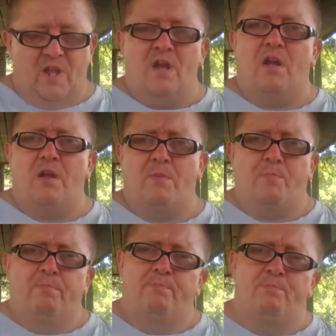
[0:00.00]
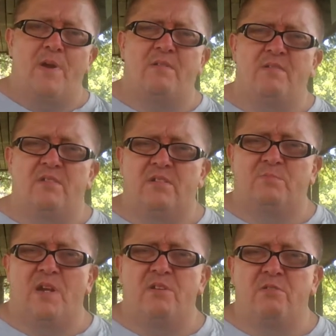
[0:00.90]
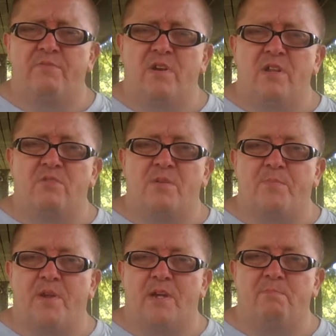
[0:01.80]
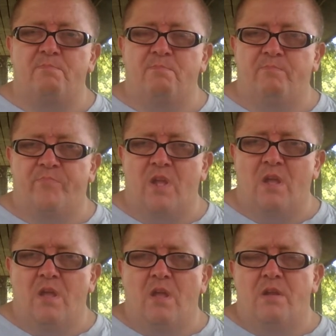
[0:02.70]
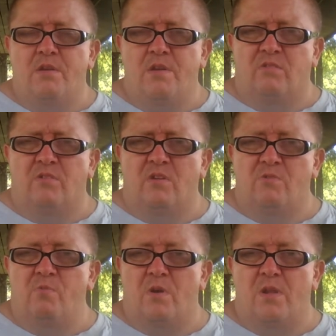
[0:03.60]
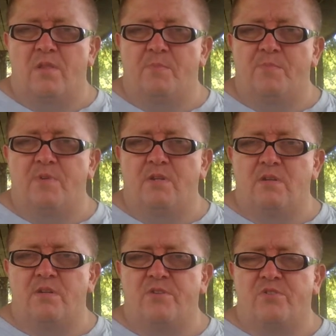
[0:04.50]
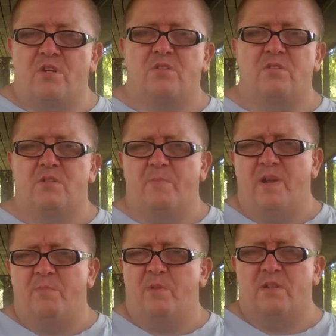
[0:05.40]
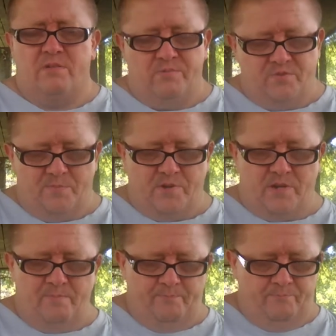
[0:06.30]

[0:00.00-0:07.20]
I might do a video sometime downloading one of them and discussing the band plan sometime.